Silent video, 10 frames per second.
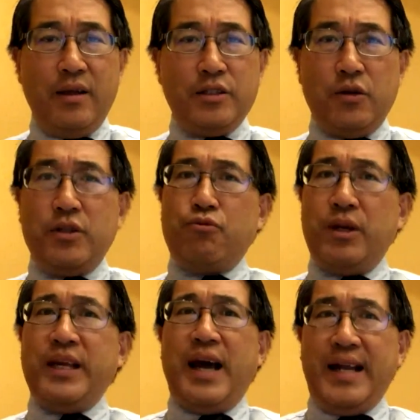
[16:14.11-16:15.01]
So it's
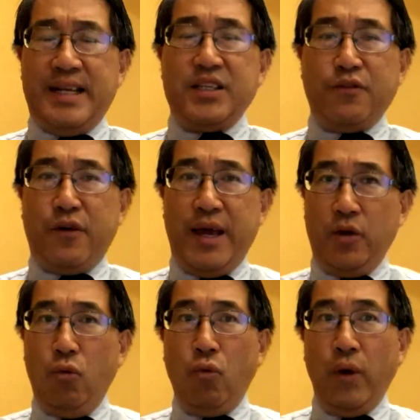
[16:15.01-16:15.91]
really
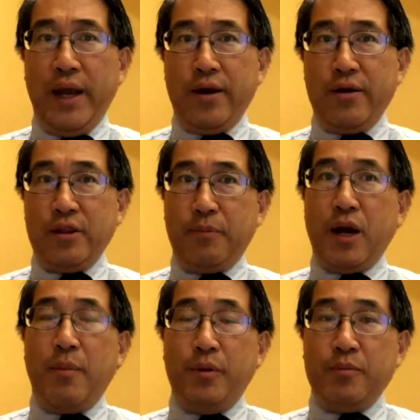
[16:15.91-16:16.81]
identifying where the
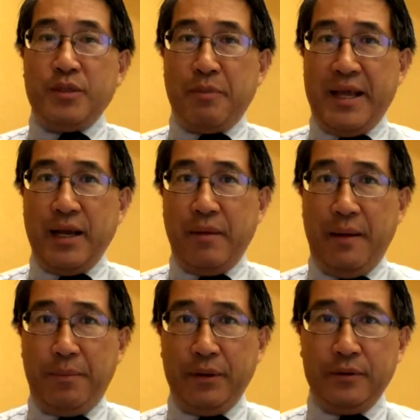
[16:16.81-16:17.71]
problems may come up